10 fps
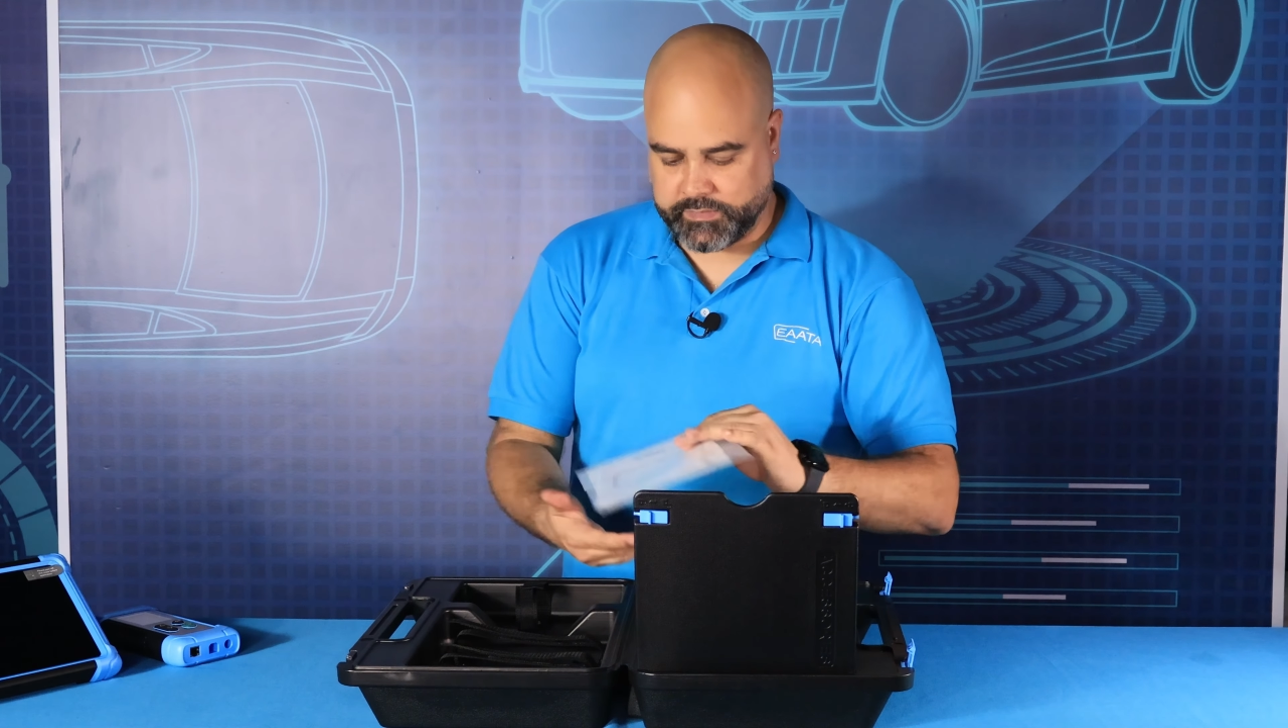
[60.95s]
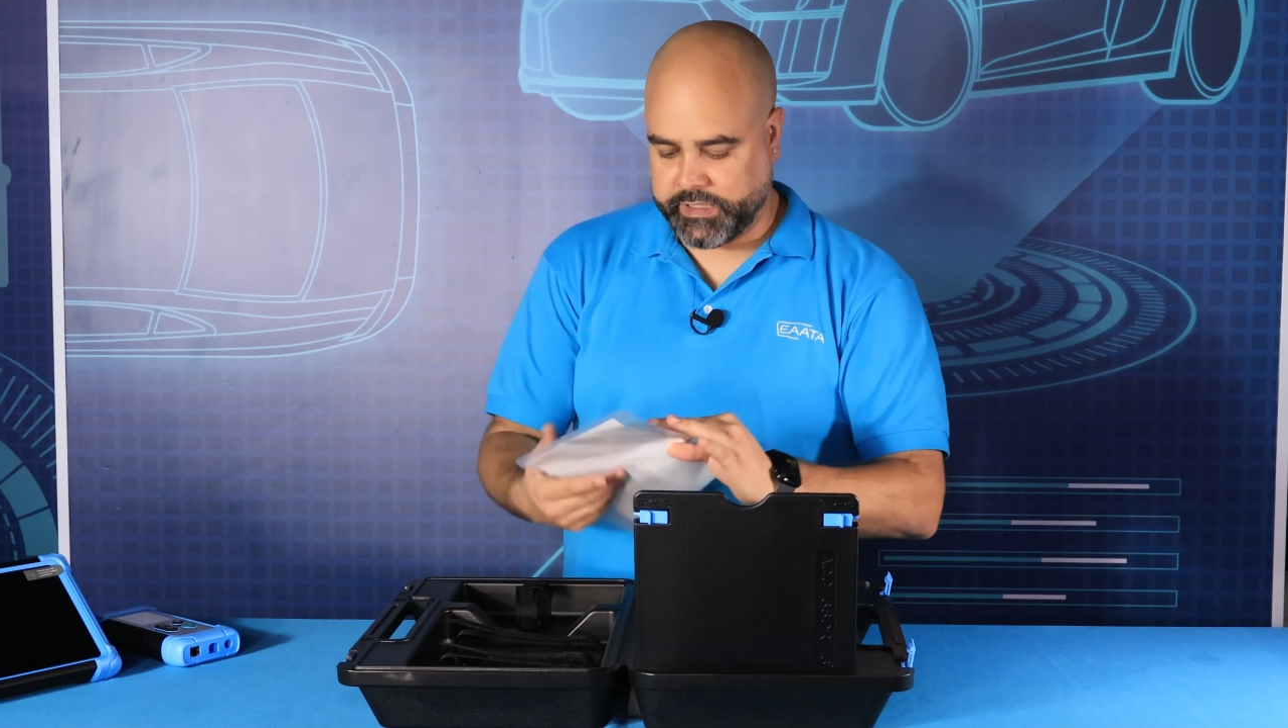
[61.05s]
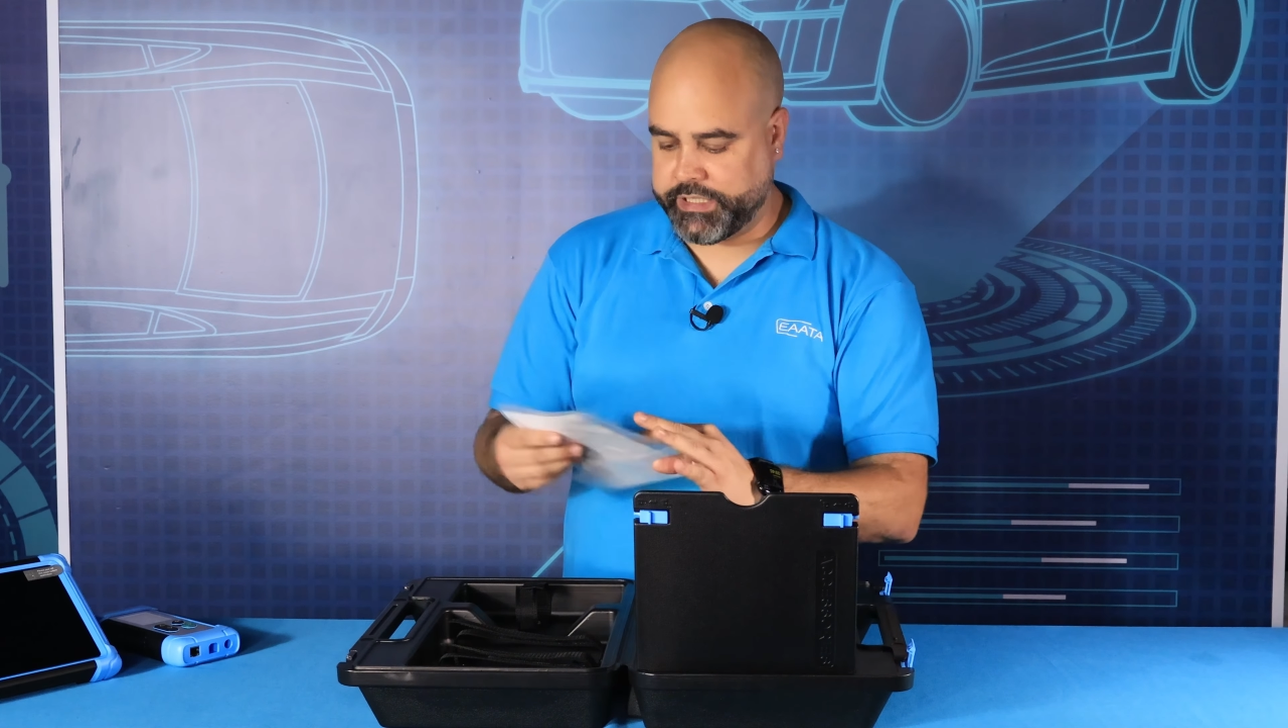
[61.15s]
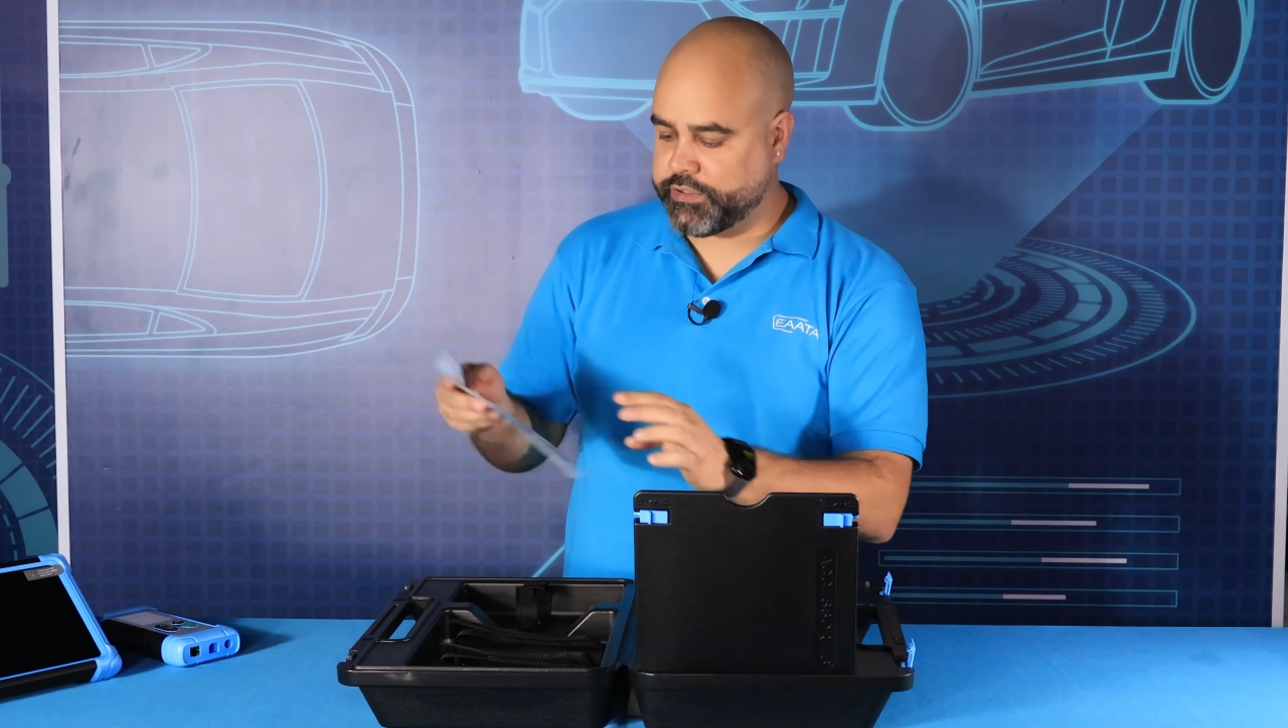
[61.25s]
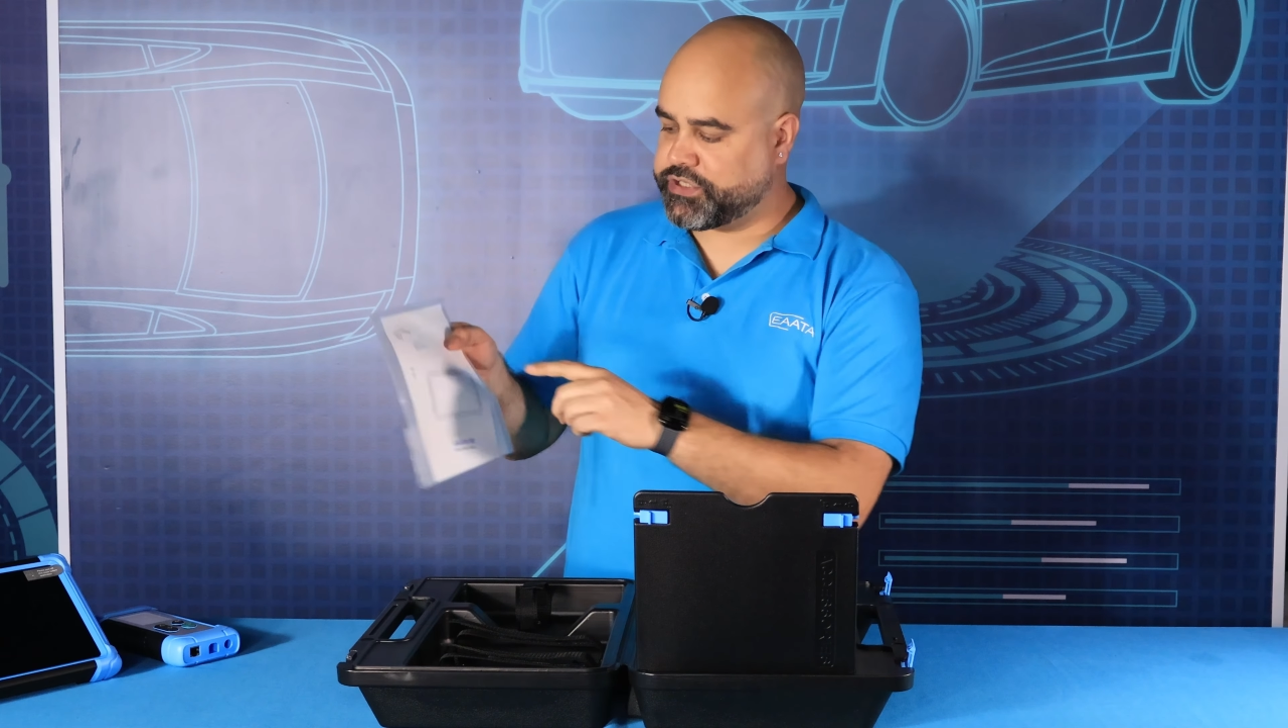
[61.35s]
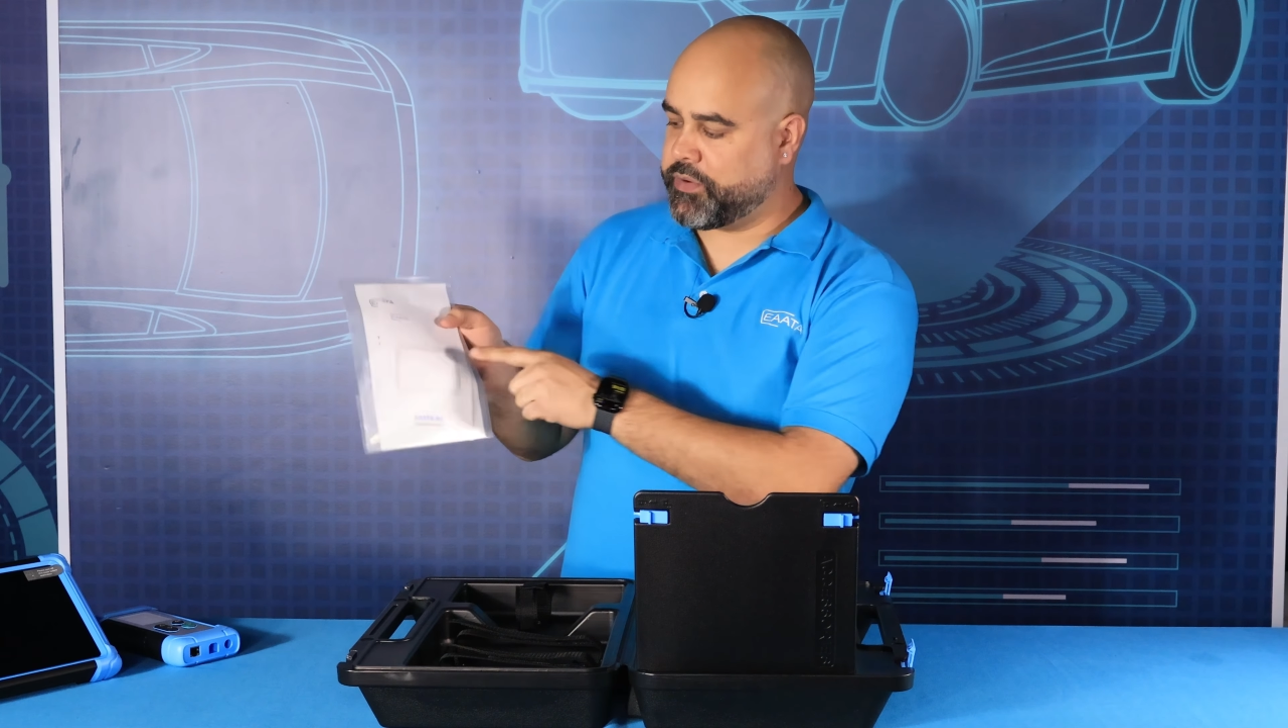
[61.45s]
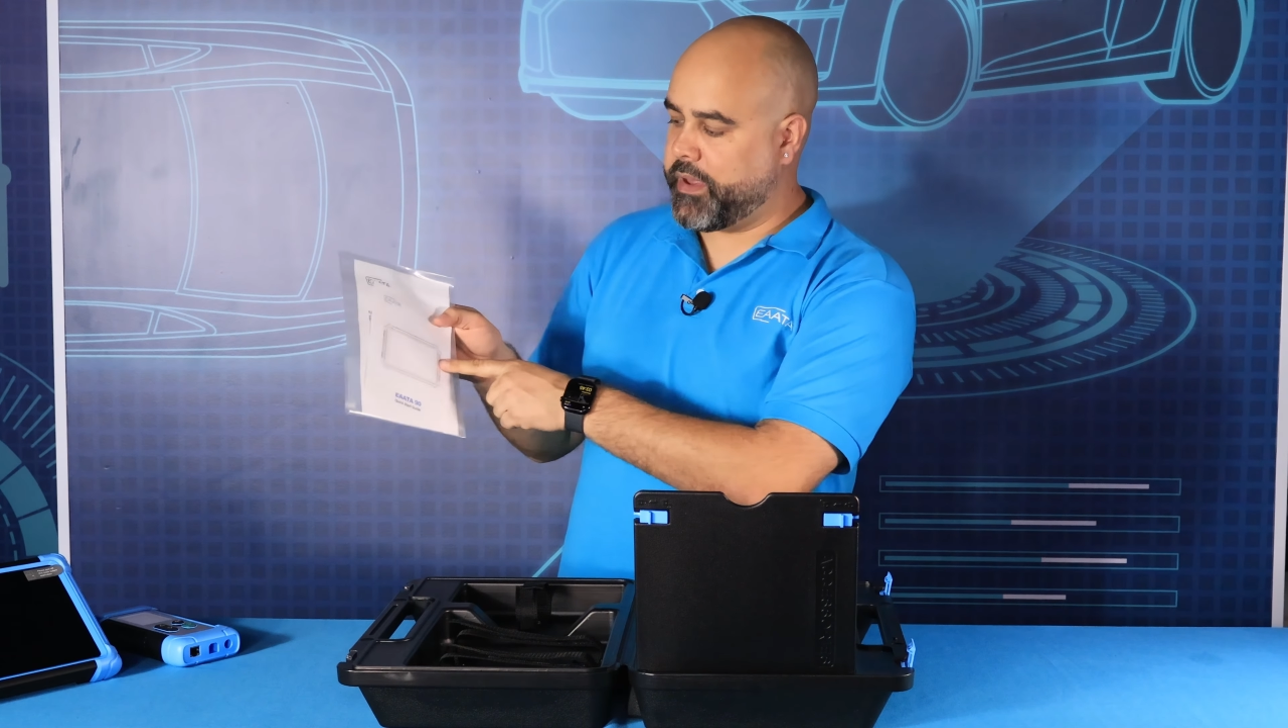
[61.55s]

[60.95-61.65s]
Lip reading: user